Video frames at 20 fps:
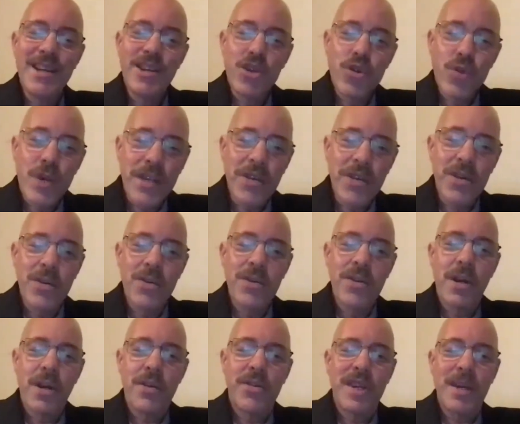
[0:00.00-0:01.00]
Tricksters
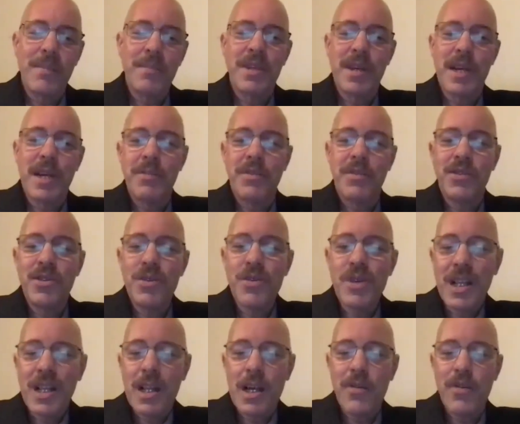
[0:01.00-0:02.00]
are sometimes too
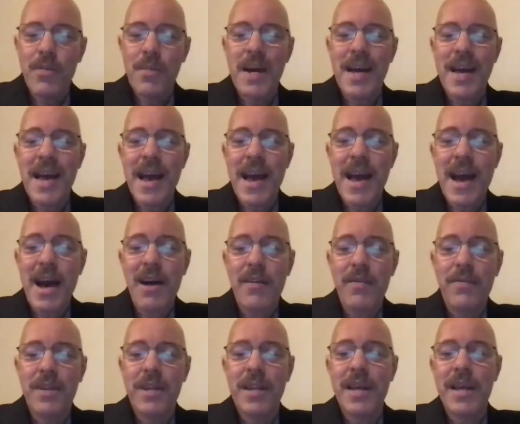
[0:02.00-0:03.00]
clever by
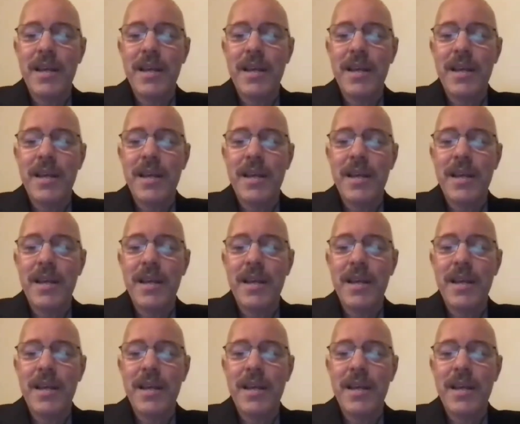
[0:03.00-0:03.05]
half and